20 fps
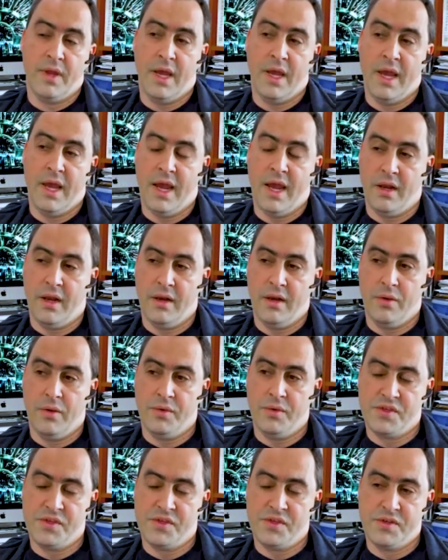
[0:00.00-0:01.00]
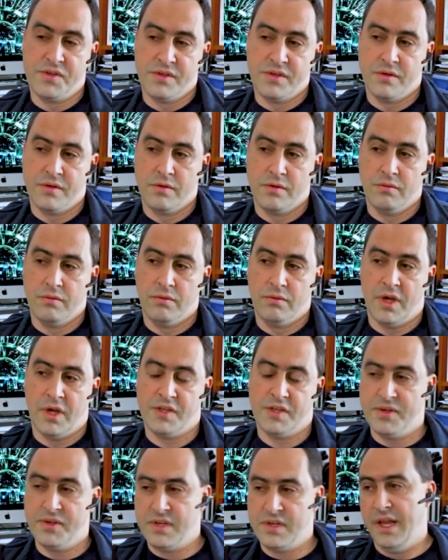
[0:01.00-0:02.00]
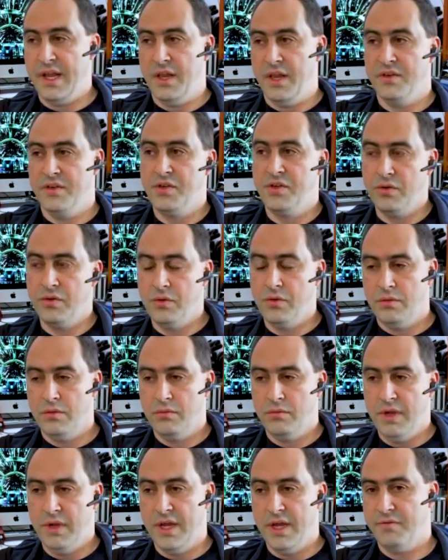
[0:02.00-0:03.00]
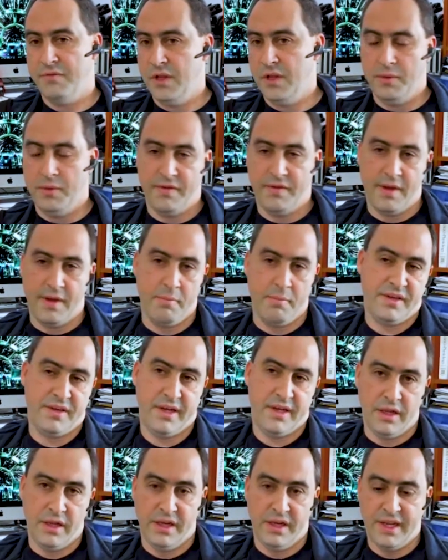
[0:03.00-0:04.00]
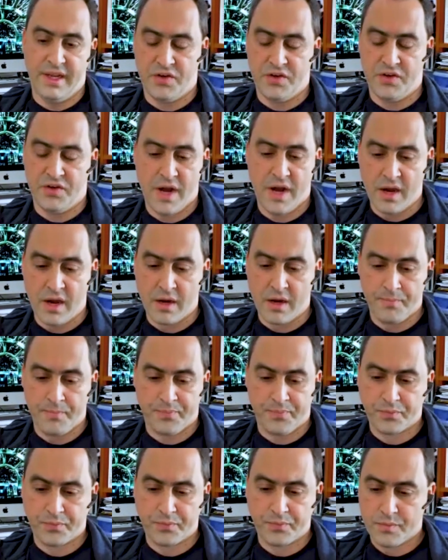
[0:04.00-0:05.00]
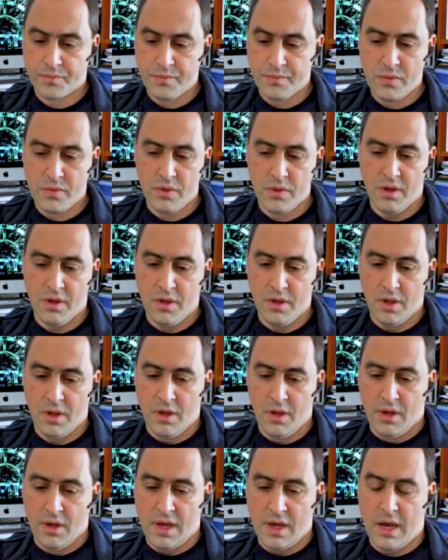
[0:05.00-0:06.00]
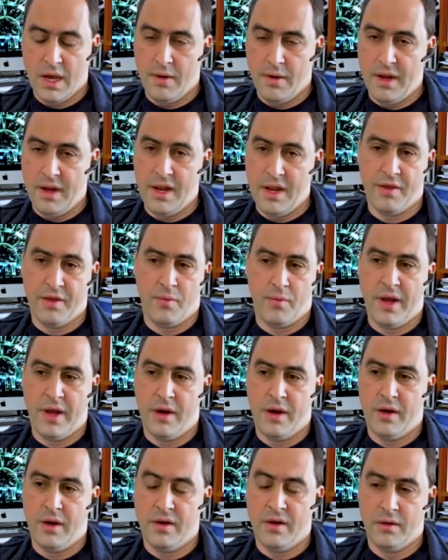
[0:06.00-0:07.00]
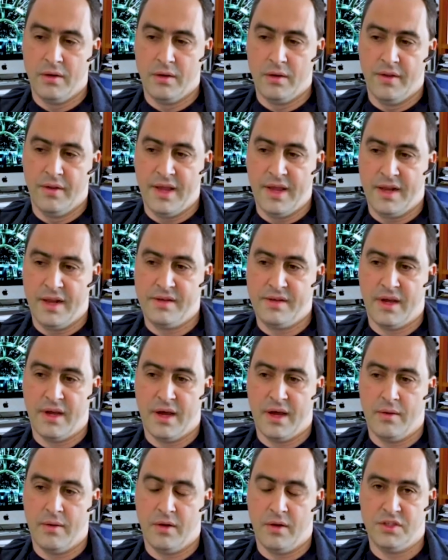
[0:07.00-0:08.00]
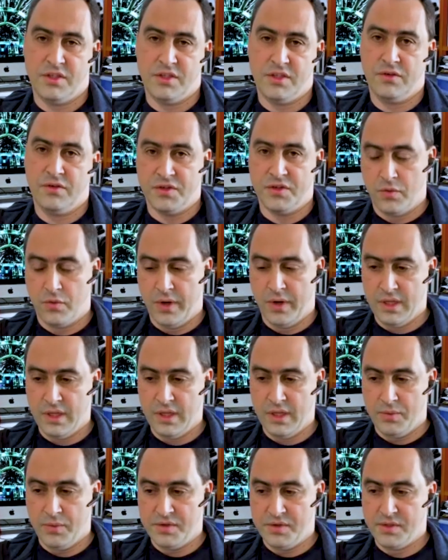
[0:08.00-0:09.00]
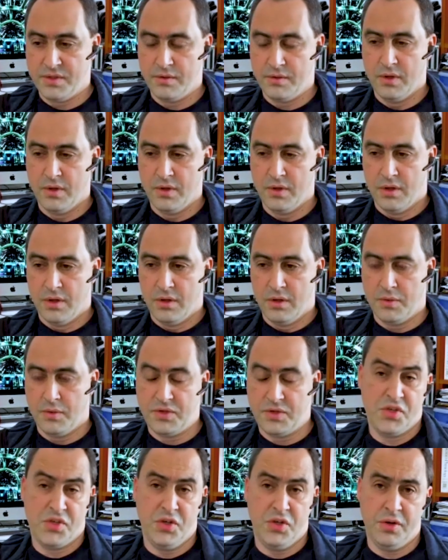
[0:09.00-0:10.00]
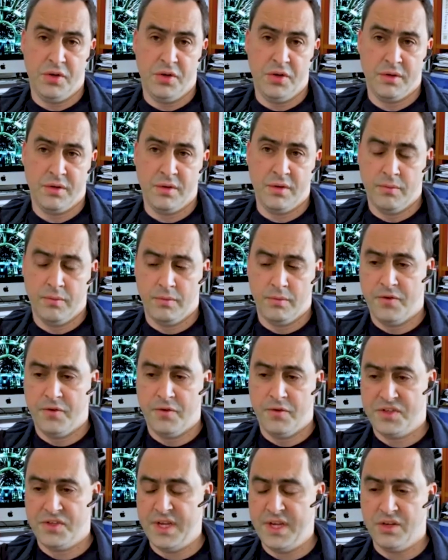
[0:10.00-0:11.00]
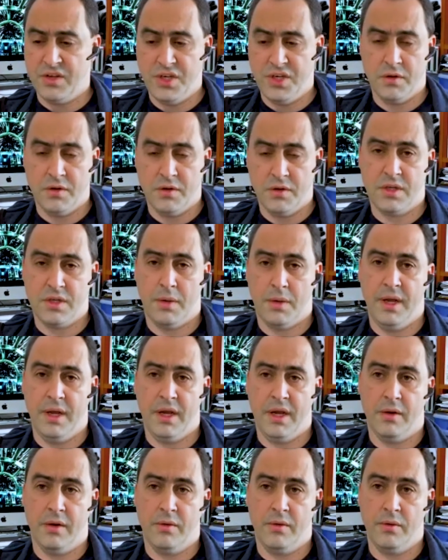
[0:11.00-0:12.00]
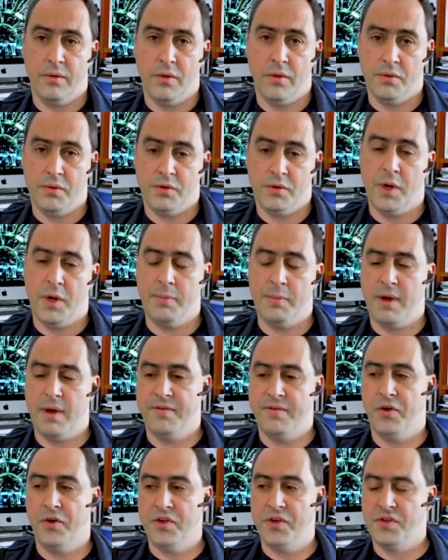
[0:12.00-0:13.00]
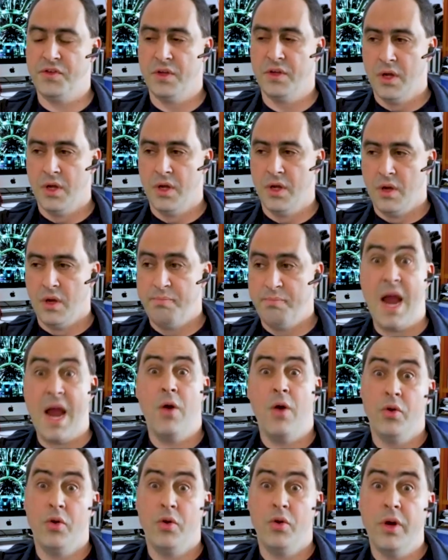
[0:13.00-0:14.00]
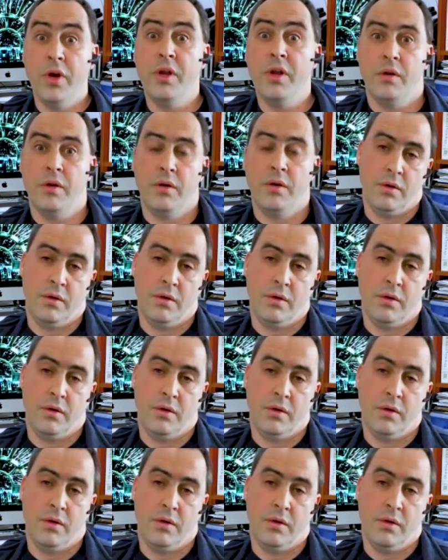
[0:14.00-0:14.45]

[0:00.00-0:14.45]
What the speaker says: And it was, I suppose it led into development of that mentality down the track. Another one that I'll just quickly was, I was a student for second year or something, and it was one of my first paranoid